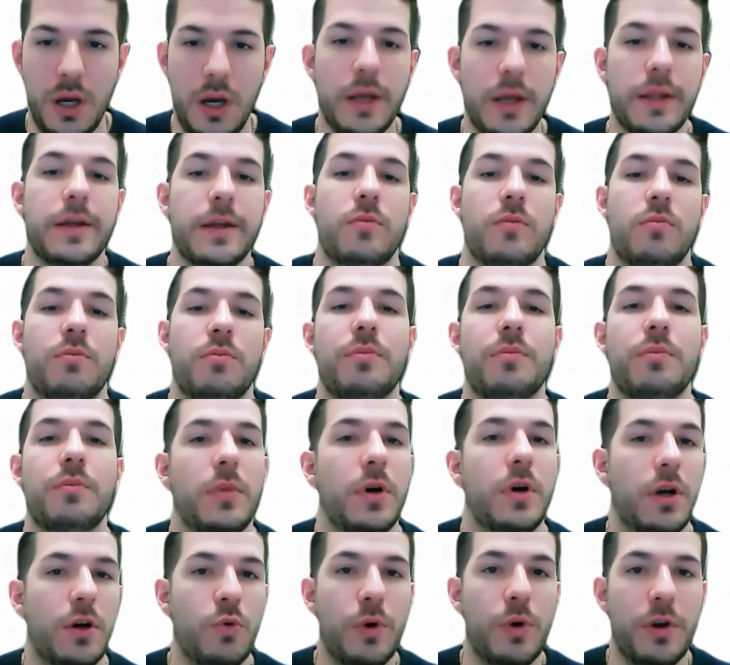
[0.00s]
And then
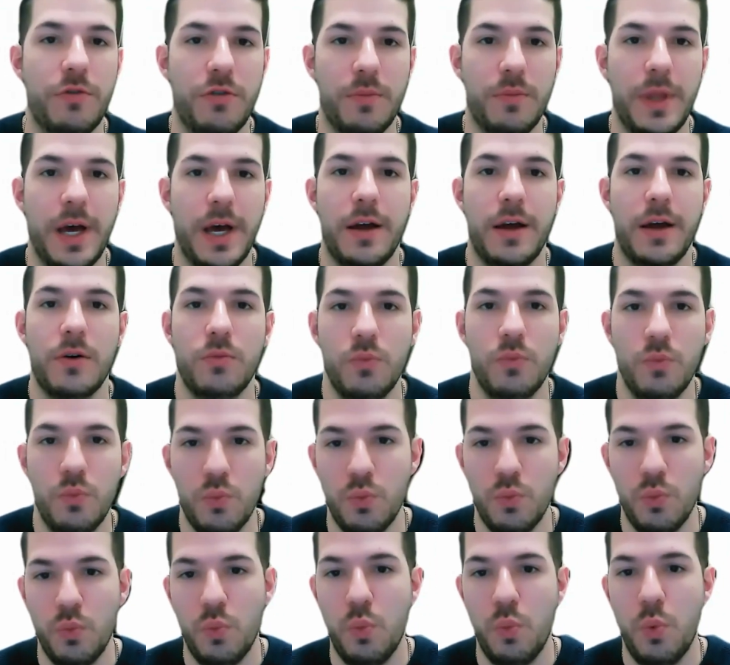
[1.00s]
going from that,
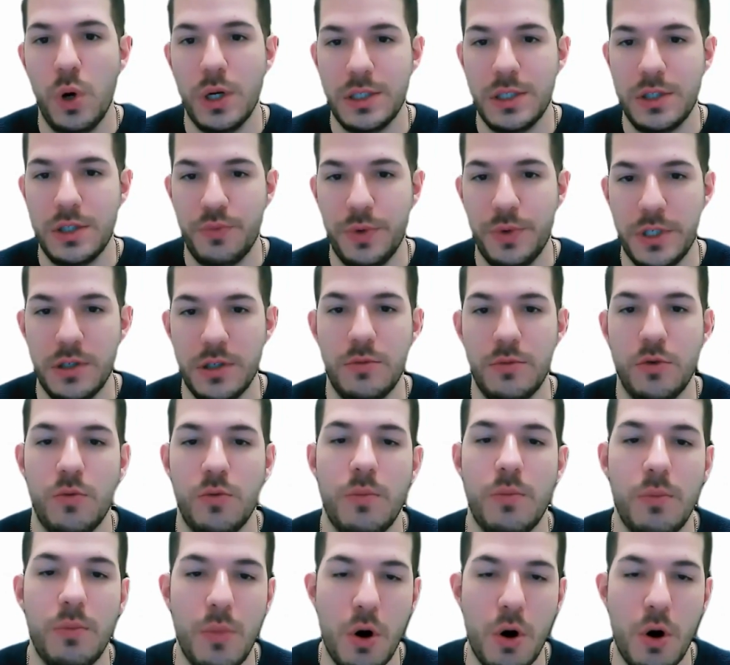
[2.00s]
what's a reasonable